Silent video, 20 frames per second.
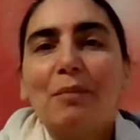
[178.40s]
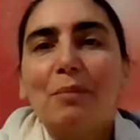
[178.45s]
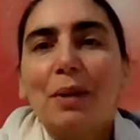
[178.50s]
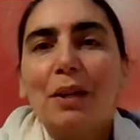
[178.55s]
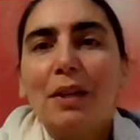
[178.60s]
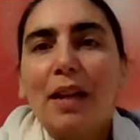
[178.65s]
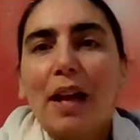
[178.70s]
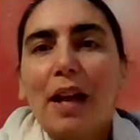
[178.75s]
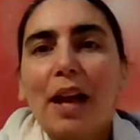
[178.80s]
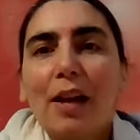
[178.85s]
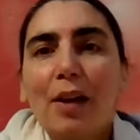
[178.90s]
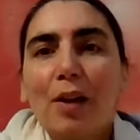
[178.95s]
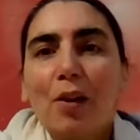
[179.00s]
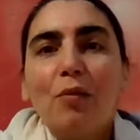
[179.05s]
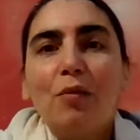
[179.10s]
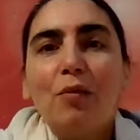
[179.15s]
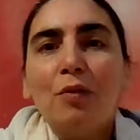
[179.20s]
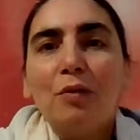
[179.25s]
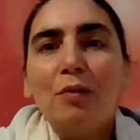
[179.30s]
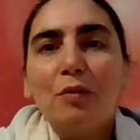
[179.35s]
But I
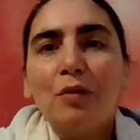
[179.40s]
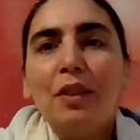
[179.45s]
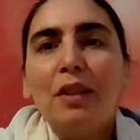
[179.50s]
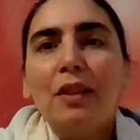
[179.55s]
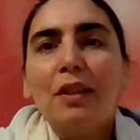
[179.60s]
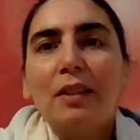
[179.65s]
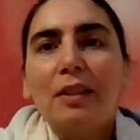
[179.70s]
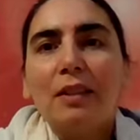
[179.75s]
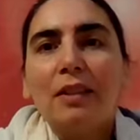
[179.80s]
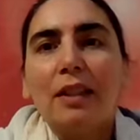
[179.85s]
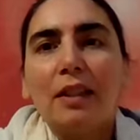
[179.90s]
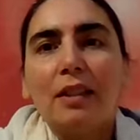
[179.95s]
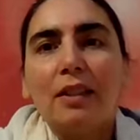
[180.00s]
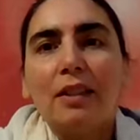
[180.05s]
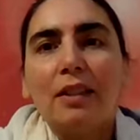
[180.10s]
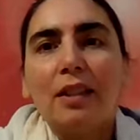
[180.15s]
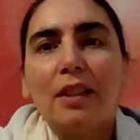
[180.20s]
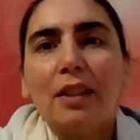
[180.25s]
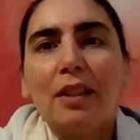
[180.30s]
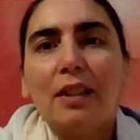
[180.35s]
often feel
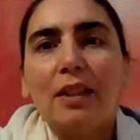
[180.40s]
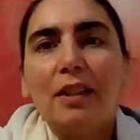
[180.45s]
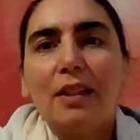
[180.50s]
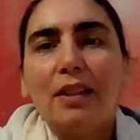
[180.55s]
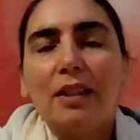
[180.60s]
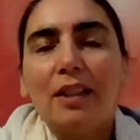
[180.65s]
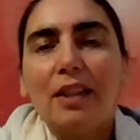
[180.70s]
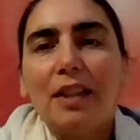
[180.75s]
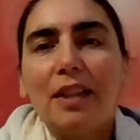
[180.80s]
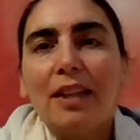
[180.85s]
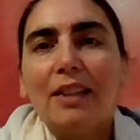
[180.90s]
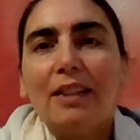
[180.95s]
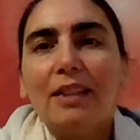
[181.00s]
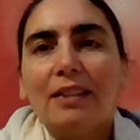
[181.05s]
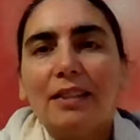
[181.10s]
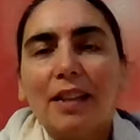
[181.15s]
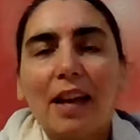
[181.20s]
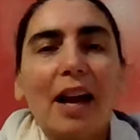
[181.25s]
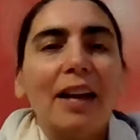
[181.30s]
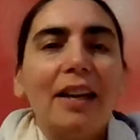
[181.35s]
that
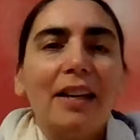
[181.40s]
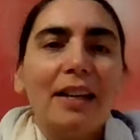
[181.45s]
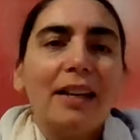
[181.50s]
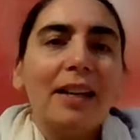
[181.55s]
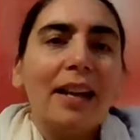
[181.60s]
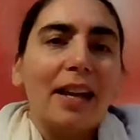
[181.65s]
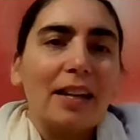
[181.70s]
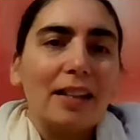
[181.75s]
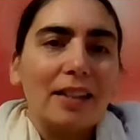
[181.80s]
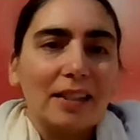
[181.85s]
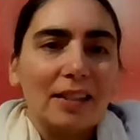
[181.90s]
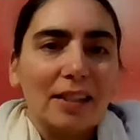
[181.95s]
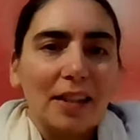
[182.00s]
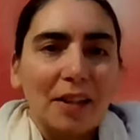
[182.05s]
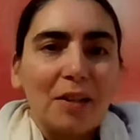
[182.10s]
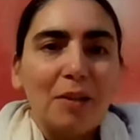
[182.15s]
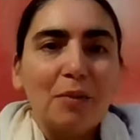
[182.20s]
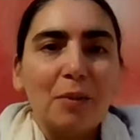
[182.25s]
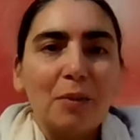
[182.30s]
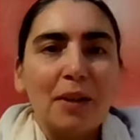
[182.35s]
it's, I connect it
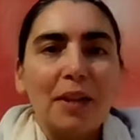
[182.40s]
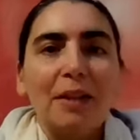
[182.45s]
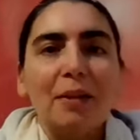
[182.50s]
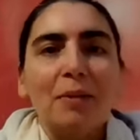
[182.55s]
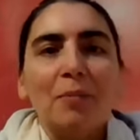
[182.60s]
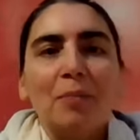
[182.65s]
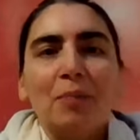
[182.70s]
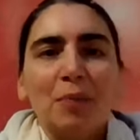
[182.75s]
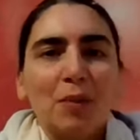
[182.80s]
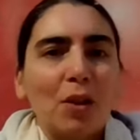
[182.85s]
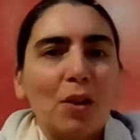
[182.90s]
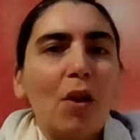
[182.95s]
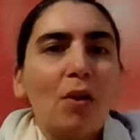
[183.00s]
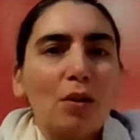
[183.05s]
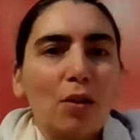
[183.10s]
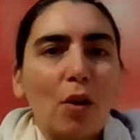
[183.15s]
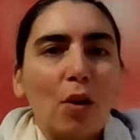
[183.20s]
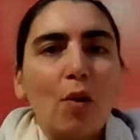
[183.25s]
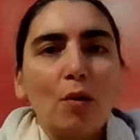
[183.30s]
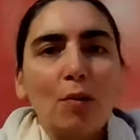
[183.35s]
anyway,
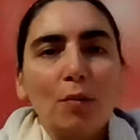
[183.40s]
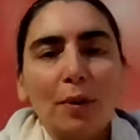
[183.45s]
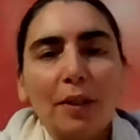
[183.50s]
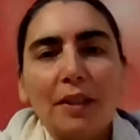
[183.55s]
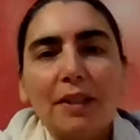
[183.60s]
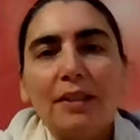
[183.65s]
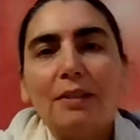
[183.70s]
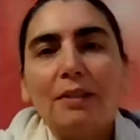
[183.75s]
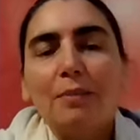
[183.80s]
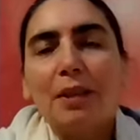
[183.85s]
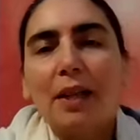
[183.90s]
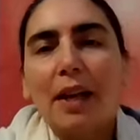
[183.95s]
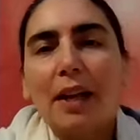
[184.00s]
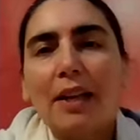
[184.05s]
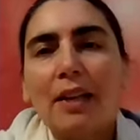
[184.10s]
not always, but